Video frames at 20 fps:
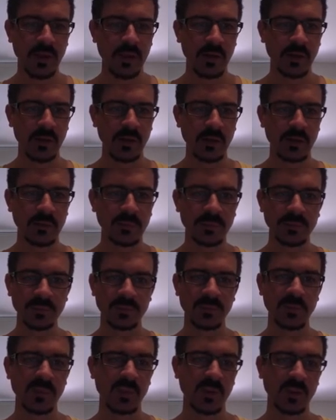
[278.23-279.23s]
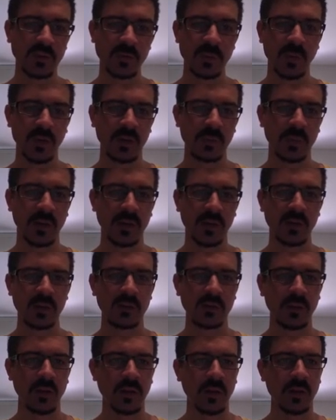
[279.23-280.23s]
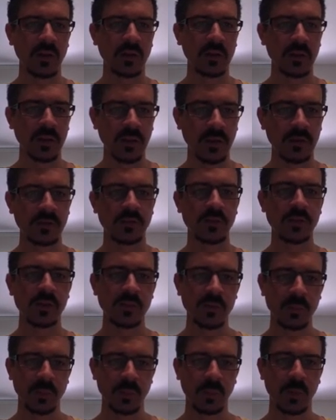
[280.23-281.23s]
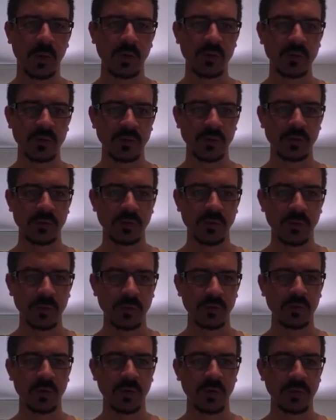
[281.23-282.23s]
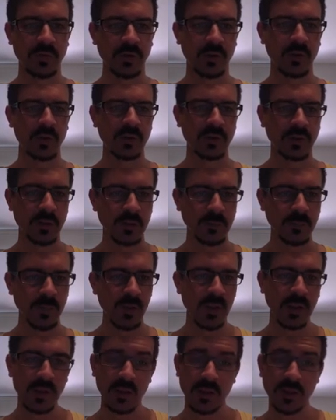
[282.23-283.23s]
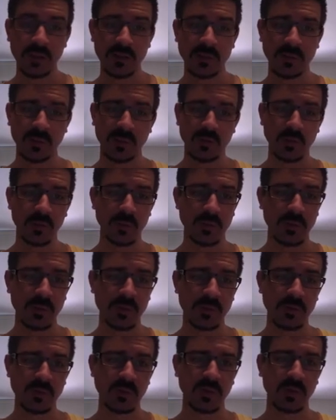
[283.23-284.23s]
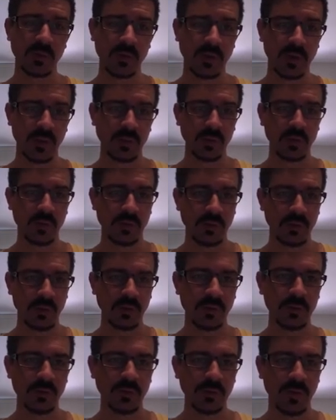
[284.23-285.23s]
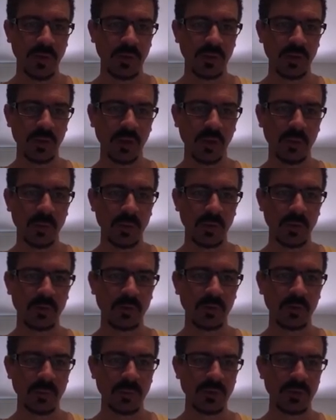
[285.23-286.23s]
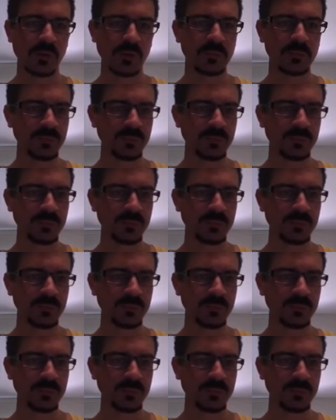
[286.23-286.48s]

To make money online, leverage, post and group flow. So here's some groups. You can look through, find the open groups,